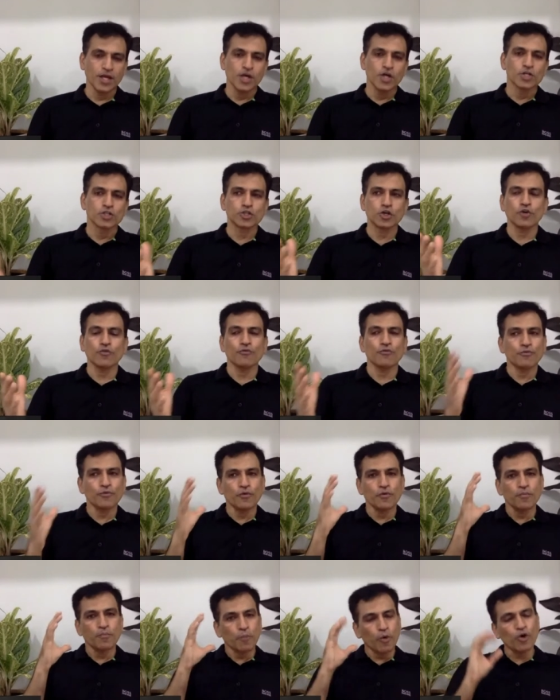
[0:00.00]
So
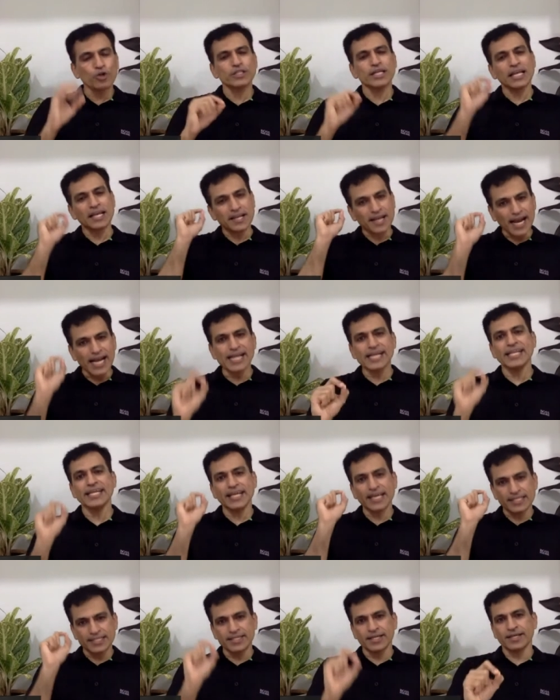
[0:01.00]
more than writing
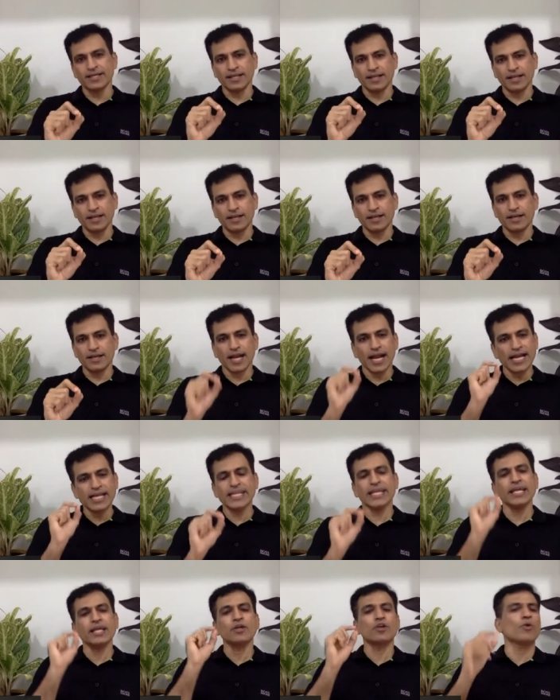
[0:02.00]
a journal,
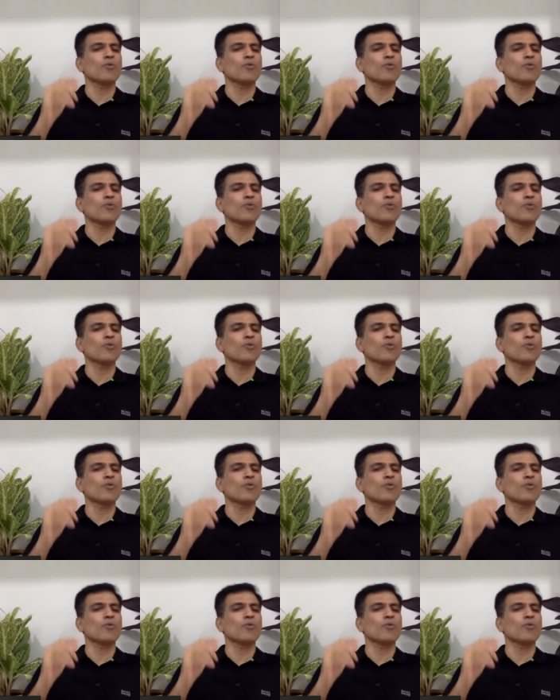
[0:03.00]
writing,